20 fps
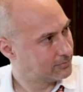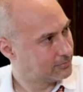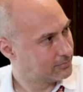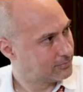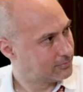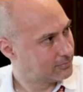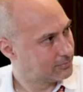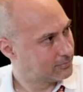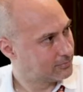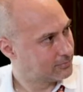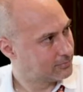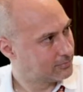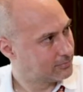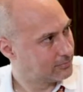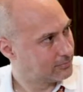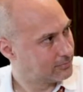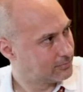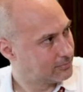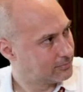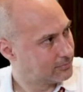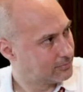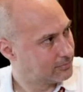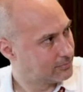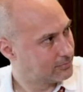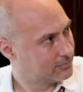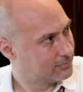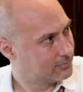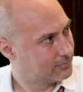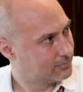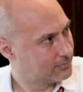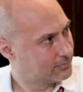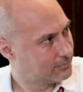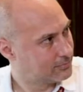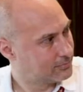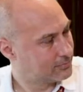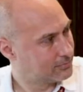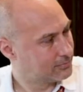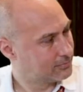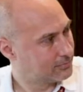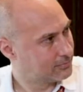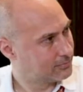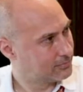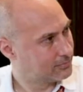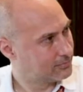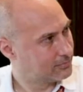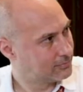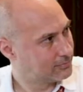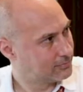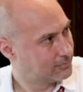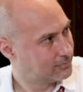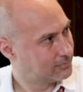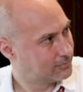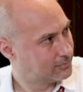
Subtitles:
[no speech]